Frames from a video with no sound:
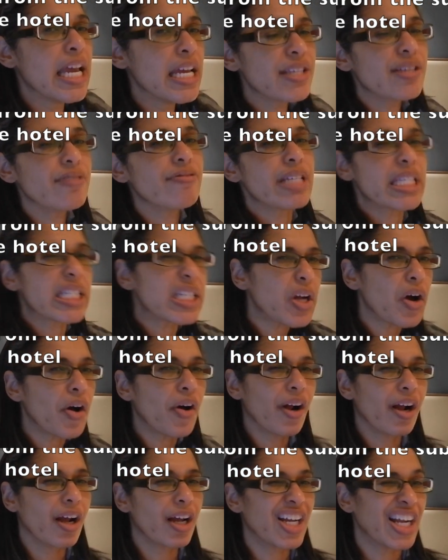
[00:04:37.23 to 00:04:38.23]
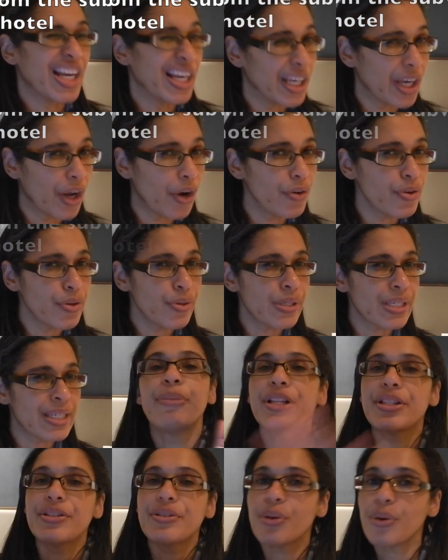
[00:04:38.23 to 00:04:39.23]
so it's not close
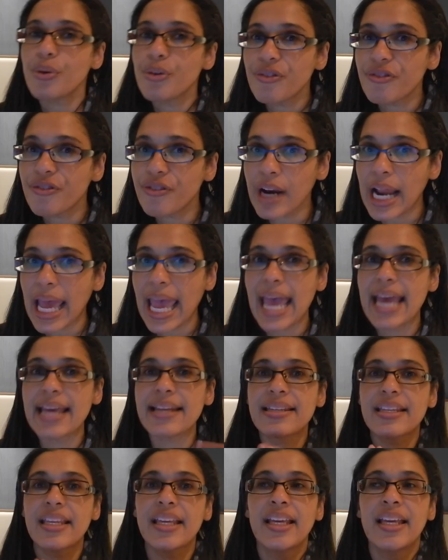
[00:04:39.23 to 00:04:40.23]
but it's all flat.